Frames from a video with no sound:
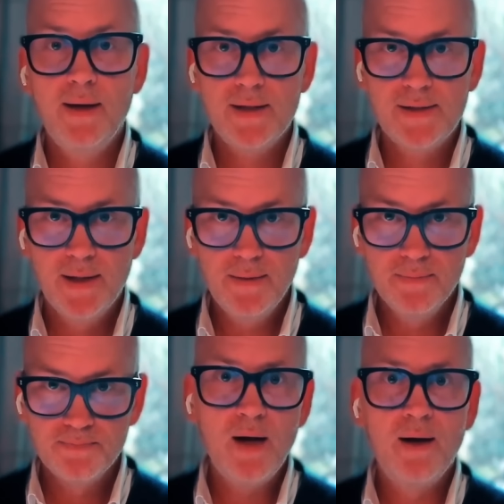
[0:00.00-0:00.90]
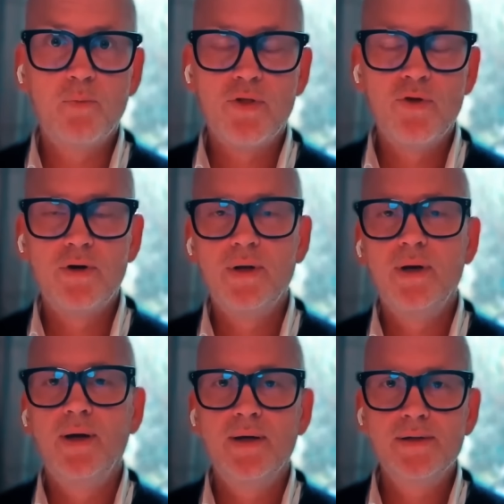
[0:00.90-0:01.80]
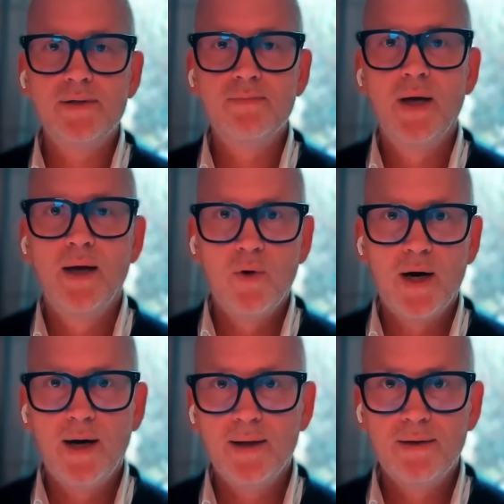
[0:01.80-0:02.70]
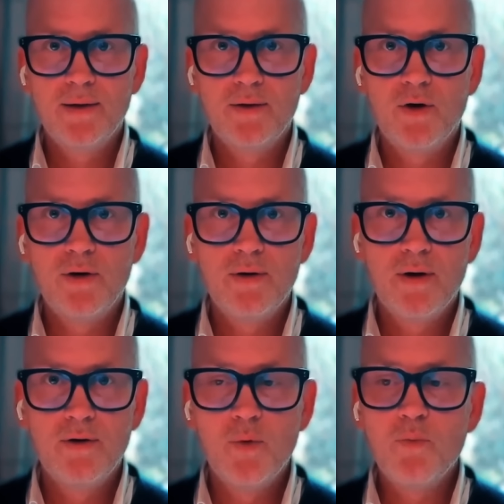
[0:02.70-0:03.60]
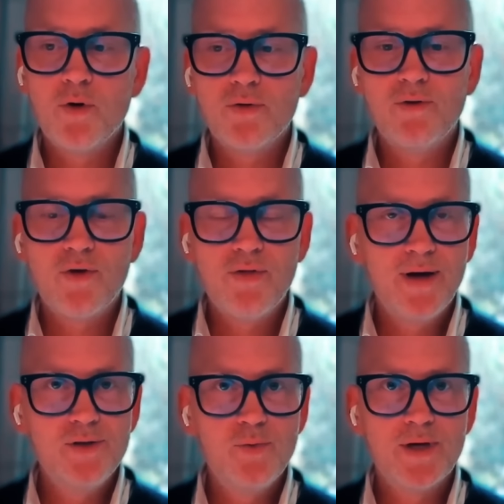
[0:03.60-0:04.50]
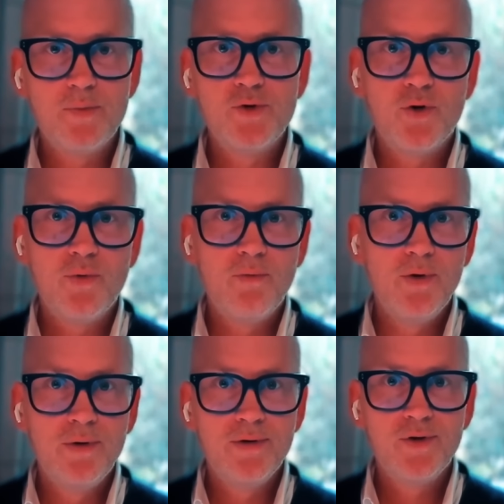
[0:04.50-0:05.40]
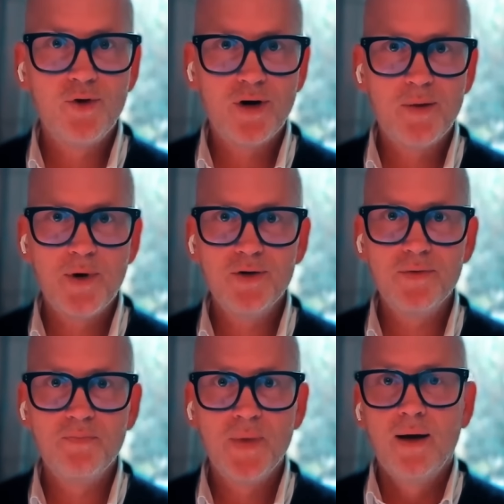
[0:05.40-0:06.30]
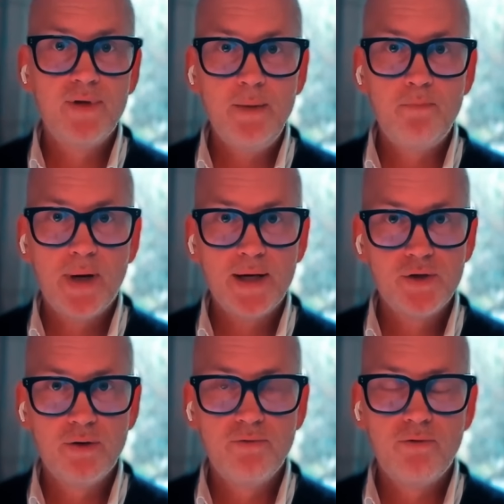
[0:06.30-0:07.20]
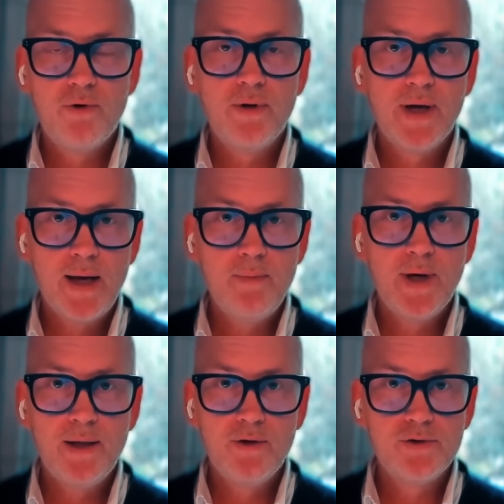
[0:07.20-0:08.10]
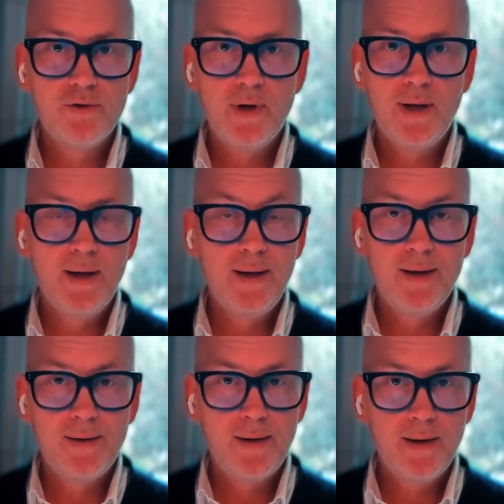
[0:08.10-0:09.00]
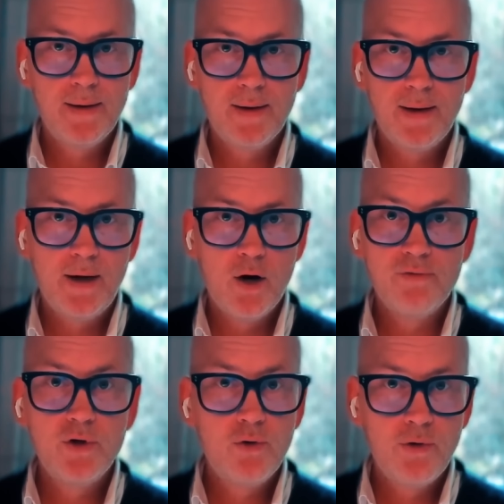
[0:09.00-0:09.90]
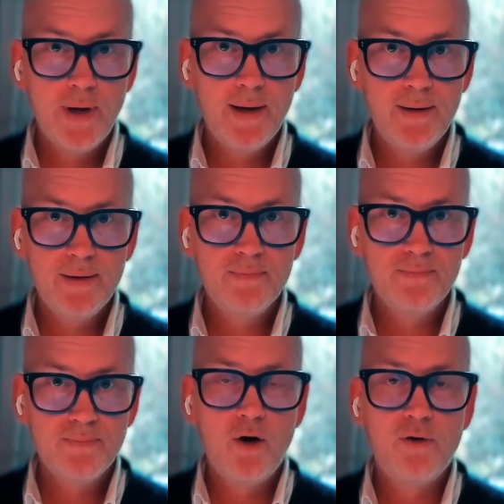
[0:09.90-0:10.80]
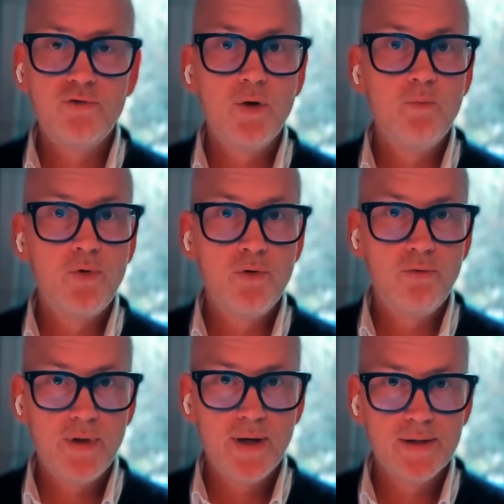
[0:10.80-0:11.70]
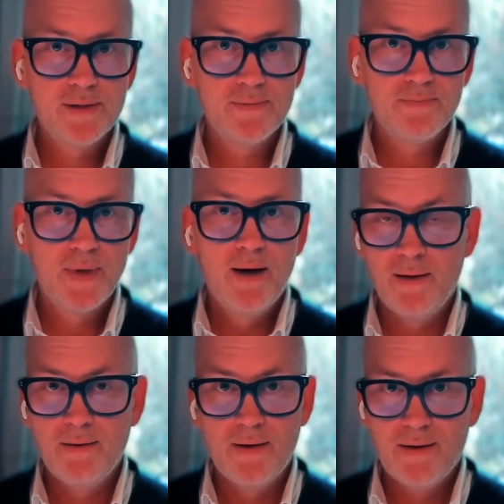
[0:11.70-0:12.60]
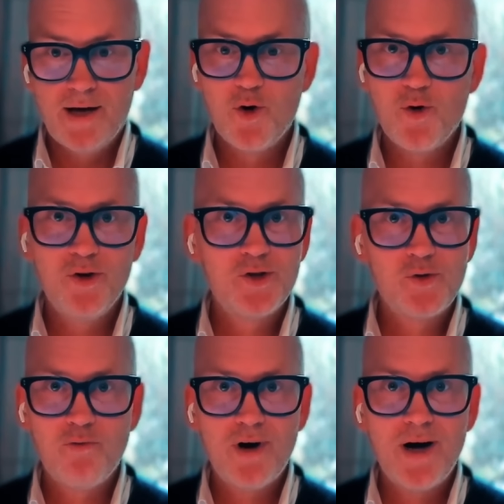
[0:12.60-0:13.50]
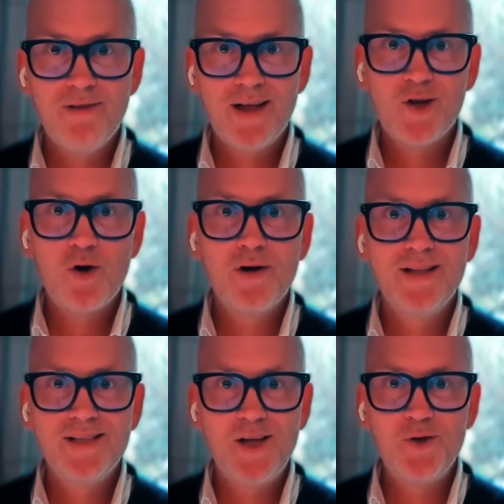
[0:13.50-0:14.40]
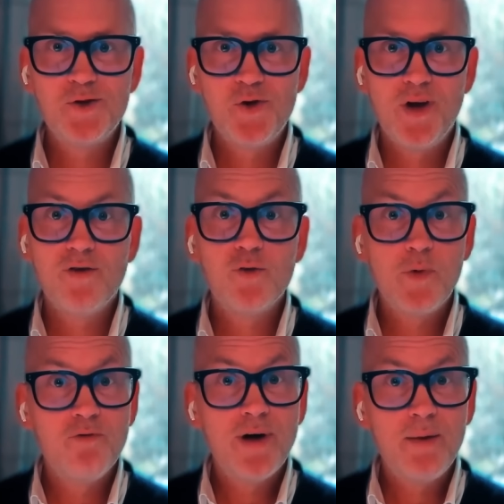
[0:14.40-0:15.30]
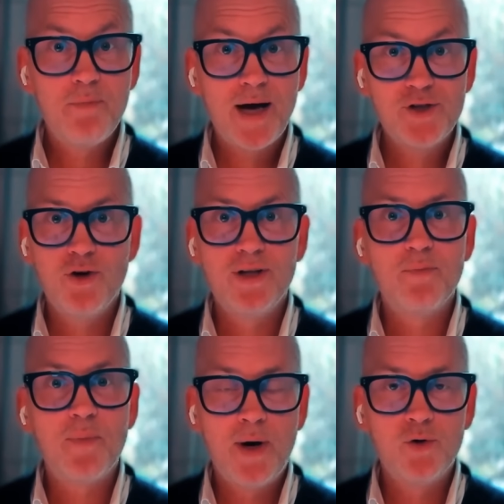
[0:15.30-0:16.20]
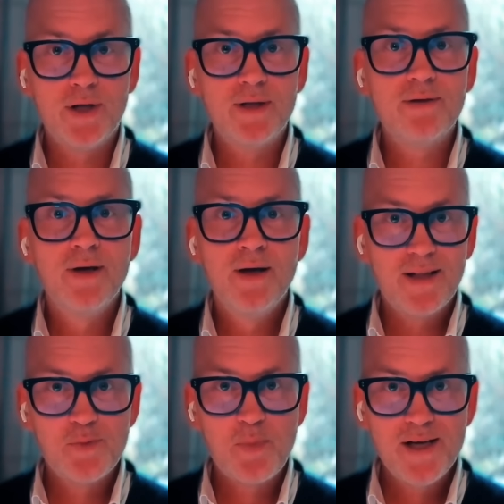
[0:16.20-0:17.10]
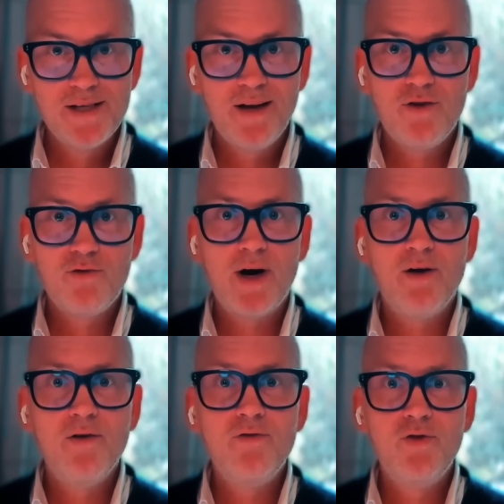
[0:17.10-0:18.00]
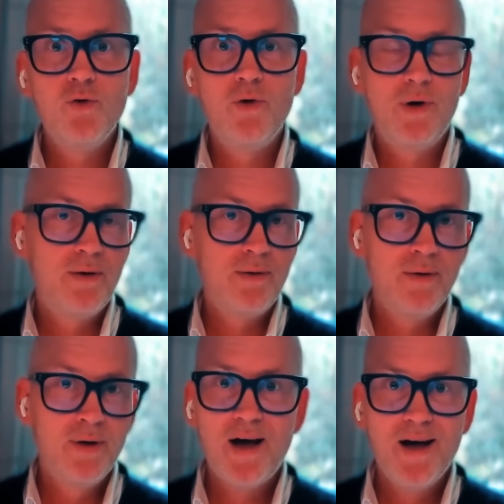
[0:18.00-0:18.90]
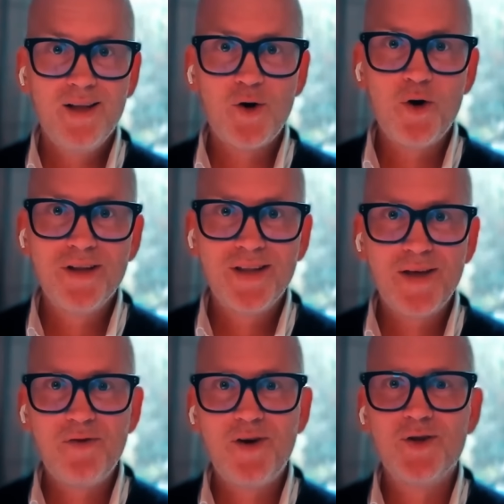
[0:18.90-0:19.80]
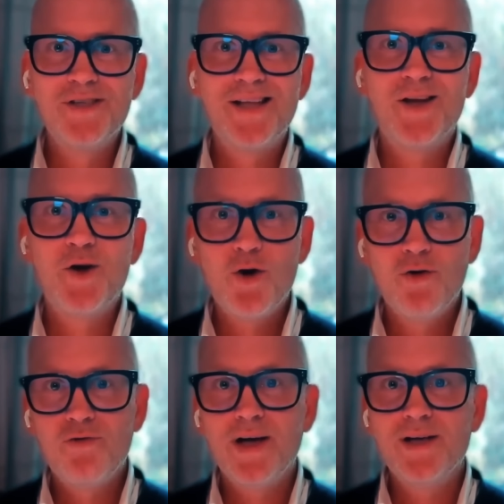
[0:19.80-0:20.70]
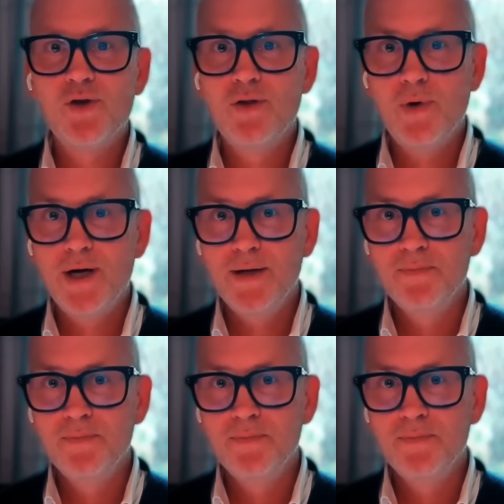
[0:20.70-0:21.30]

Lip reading: EA last year after about 13 years, where I had done a number of different things, which I'm sure we will talk about. I have deep passion for the gaming industry in general. I love to create. I love to improve things. And if you're going to survive that long in this industry, you have to be very passionate about it. That is basically the driving fuel behind all the difficulties that you're going to face on the